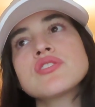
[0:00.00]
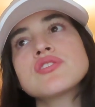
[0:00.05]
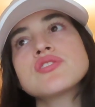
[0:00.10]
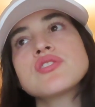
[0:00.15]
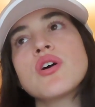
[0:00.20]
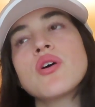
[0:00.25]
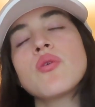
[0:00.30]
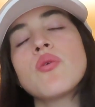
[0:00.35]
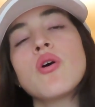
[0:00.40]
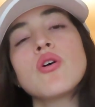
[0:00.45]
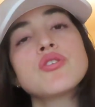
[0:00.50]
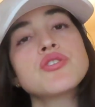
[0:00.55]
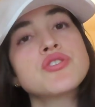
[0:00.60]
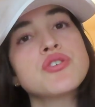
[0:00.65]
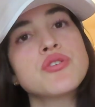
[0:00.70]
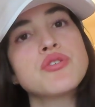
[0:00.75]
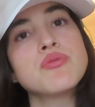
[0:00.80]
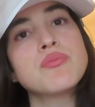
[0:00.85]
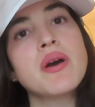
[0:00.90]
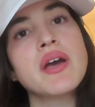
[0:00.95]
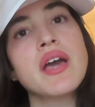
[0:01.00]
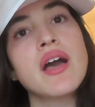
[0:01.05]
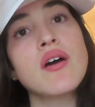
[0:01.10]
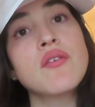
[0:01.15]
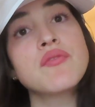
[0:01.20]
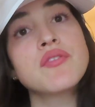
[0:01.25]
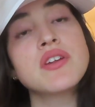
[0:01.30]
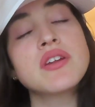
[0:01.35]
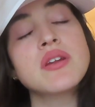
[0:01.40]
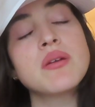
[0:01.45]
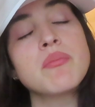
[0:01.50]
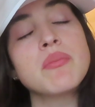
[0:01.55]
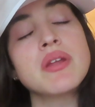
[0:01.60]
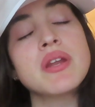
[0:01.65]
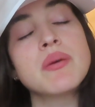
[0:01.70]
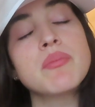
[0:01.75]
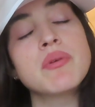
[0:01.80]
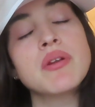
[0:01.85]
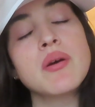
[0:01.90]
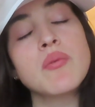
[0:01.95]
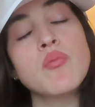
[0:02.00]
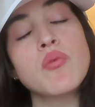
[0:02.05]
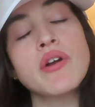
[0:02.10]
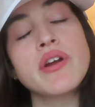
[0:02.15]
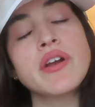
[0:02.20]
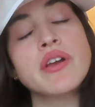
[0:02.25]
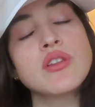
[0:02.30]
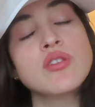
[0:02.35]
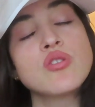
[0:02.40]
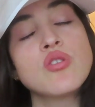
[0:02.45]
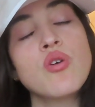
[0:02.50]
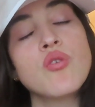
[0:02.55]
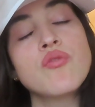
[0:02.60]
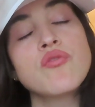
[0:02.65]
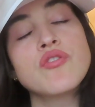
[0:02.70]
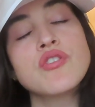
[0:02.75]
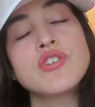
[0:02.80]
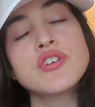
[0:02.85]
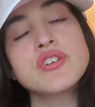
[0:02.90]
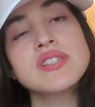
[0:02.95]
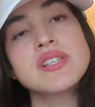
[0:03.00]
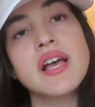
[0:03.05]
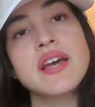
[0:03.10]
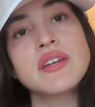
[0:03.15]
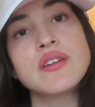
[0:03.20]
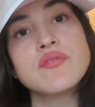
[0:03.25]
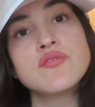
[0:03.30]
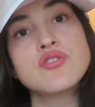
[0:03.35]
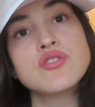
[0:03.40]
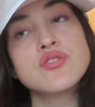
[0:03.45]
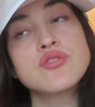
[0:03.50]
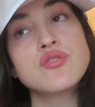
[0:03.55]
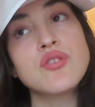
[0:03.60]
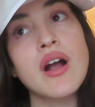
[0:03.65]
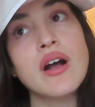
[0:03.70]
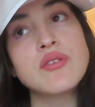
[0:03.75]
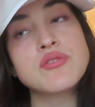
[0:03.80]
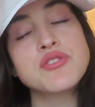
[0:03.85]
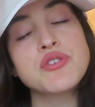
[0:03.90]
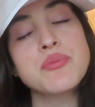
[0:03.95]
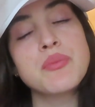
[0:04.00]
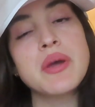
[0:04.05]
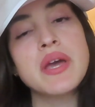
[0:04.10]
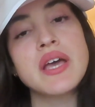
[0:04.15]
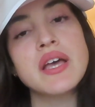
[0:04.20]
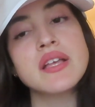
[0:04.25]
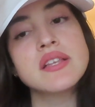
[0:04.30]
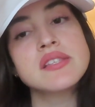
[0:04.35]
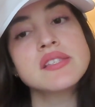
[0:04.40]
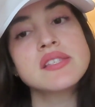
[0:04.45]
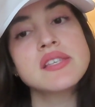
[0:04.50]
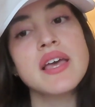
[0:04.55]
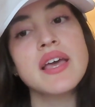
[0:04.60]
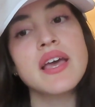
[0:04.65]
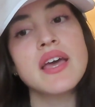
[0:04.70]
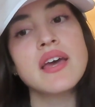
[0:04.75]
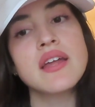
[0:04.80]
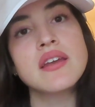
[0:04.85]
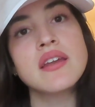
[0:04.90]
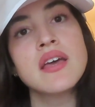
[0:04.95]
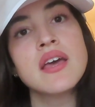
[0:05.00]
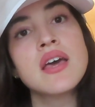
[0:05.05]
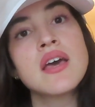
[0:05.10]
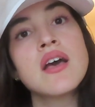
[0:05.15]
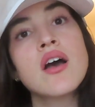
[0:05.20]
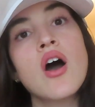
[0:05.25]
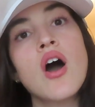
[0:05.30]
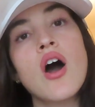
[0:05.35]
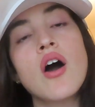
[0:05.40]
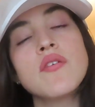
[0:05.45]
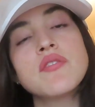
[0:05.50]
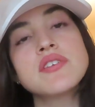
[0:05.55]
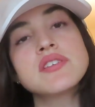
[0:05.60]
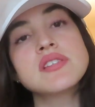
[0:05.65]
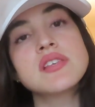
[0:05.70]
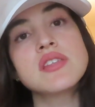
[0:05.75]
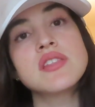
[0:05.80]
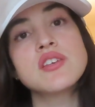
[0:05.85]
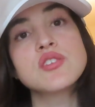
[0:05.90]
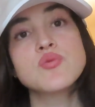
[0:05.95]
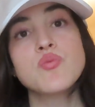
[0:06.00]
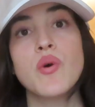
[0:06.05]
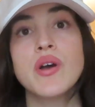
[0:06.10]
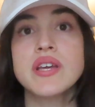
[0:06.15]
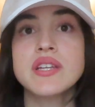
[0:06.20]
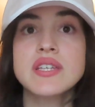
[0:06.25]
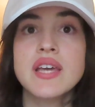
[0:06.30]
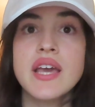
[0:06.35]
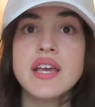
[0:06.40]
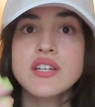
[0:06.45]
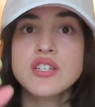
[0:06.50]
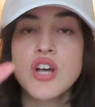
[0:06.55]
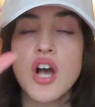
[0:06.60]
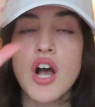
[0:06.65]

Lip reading: So I'll show you my outfit in a minute, but I'm wearing loafers, kind of trouser pants, and obviously this white tank